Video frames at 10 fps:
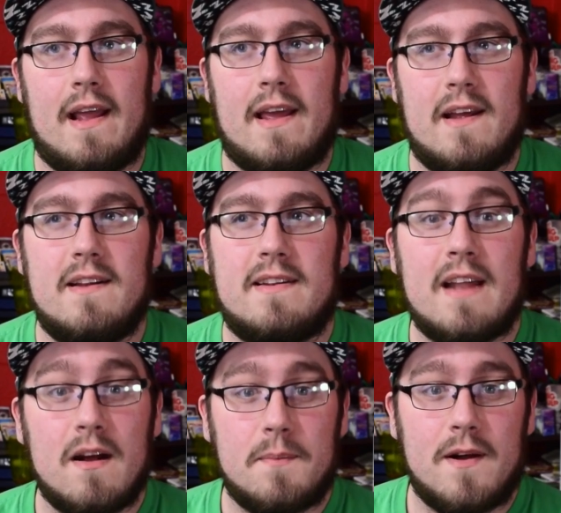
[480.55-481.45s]
get
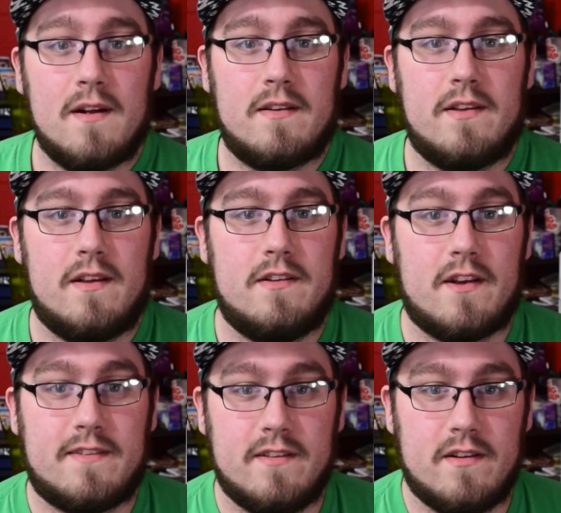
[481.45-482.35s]
down paired to
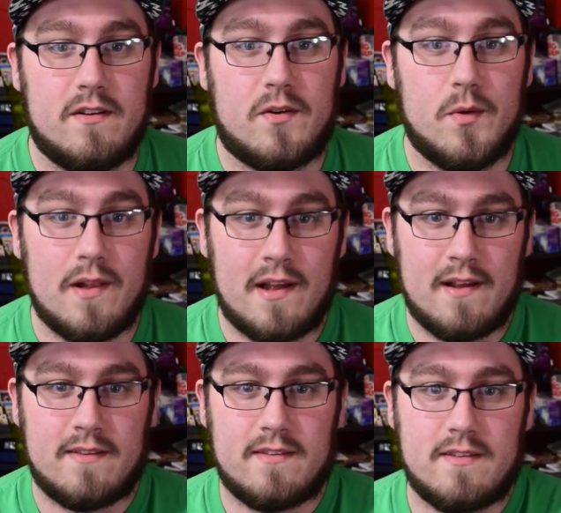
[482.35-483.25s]
Justin
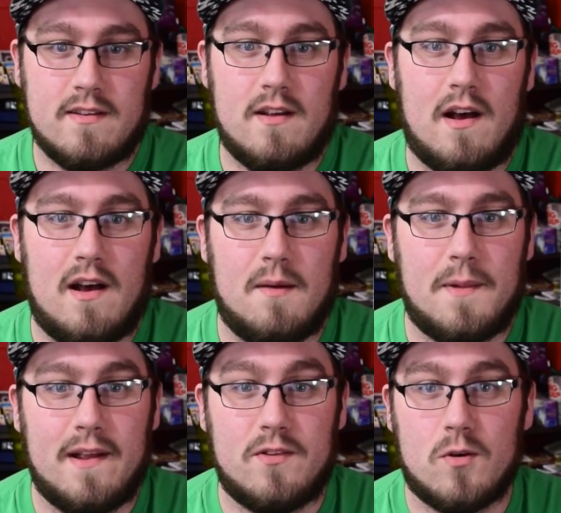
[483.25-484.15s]
Kulas,
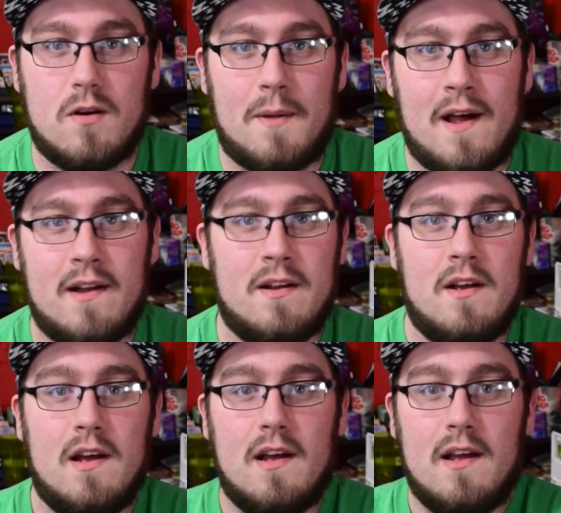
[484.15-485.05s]
playing Zoropod,
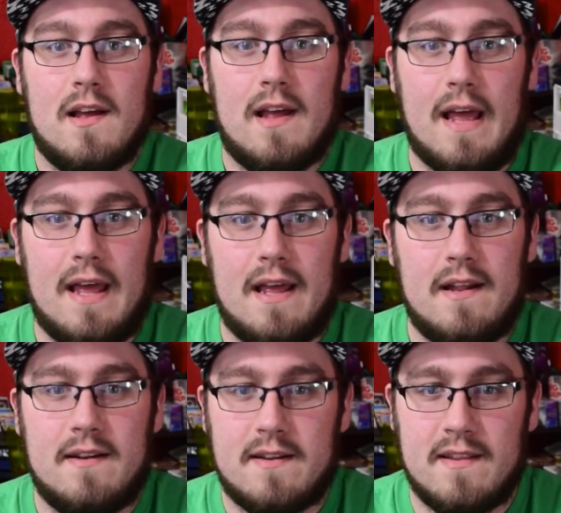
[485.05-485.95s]

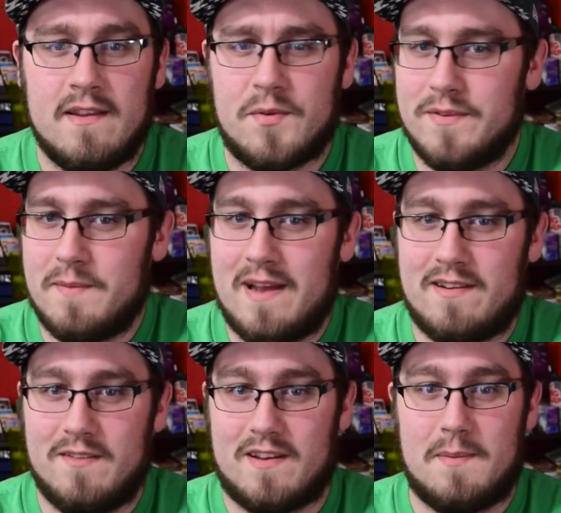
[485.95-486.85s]
and this was a match I
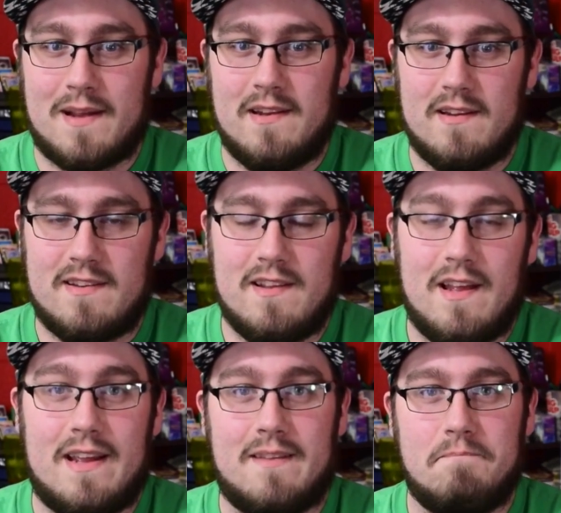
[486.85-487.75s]
was expecting to see
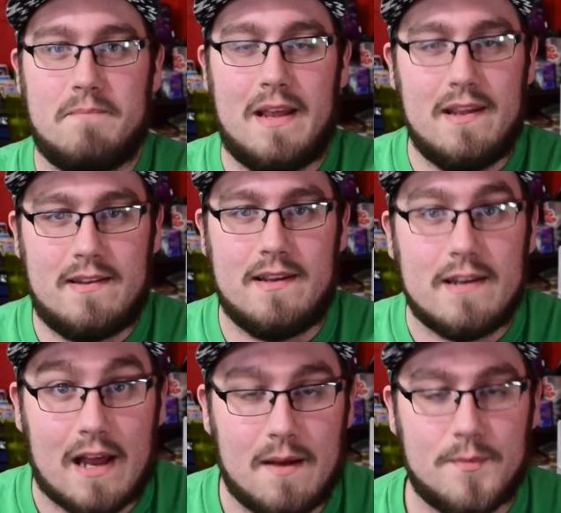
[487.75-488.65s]
like 18
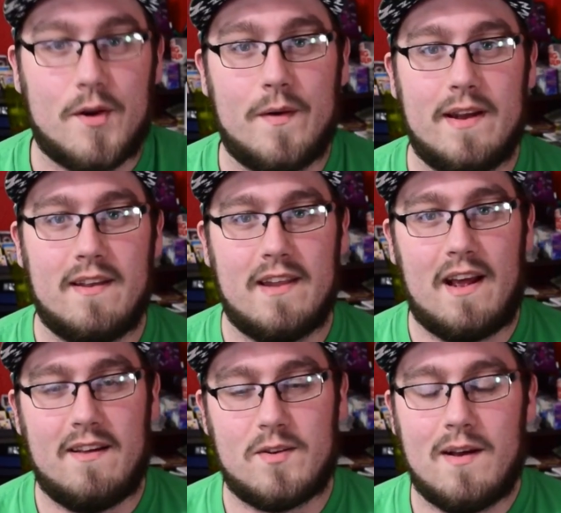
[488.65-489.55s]
times going into the
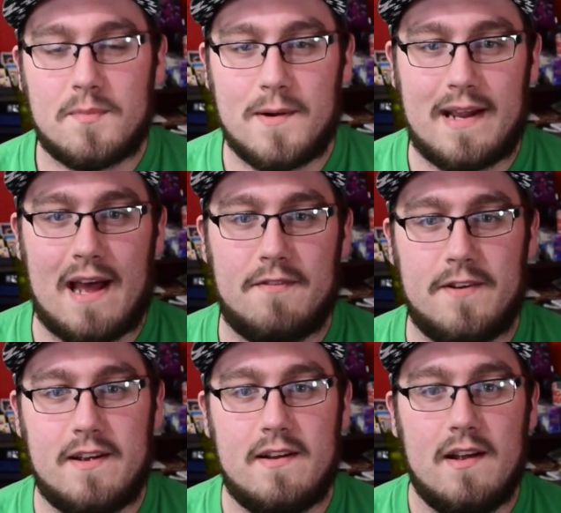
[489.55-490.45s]
day, so I was pretty
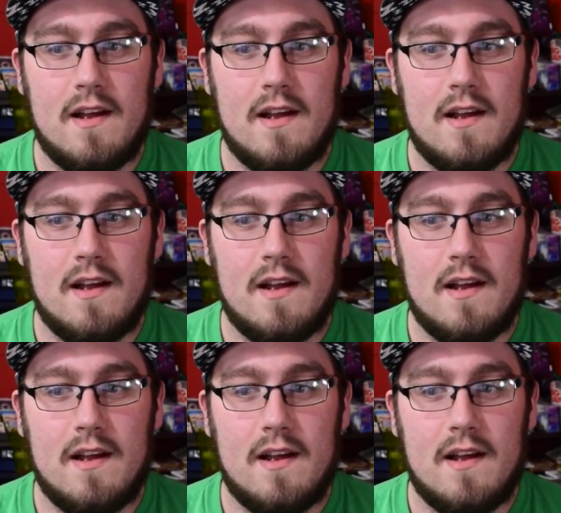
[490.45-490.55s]
confident.